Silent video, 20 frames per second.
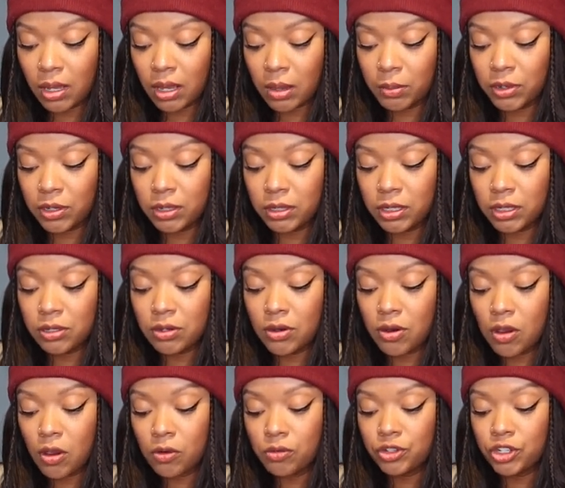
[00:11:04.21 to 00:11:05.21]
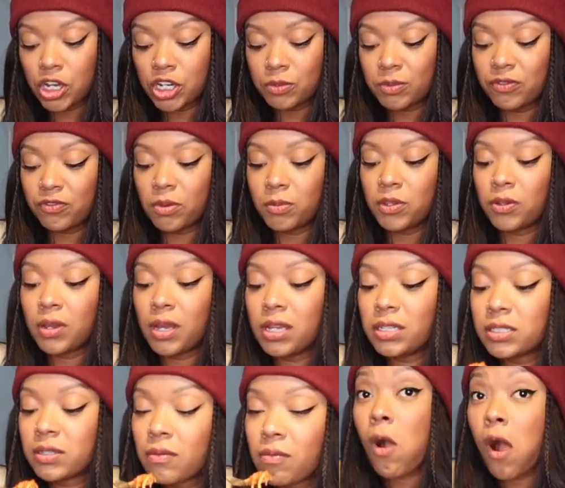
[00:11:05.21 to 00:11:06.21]
I'm gonna need no judgment from you
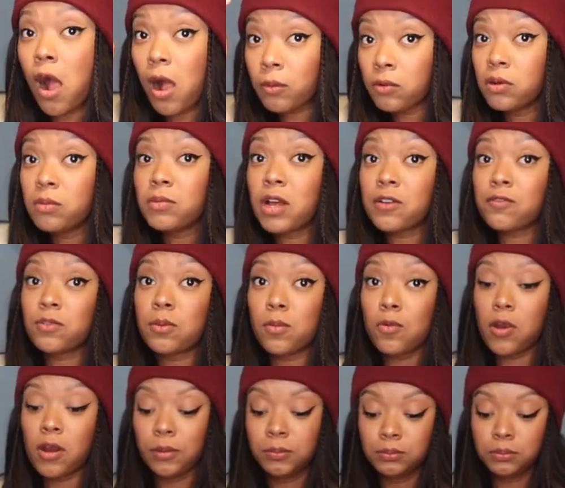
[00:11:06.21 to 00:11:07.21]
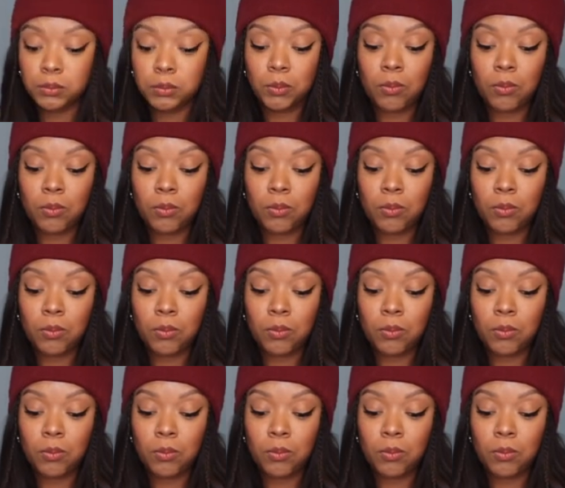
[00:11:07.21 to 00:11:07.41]
guys. I'm going back for more.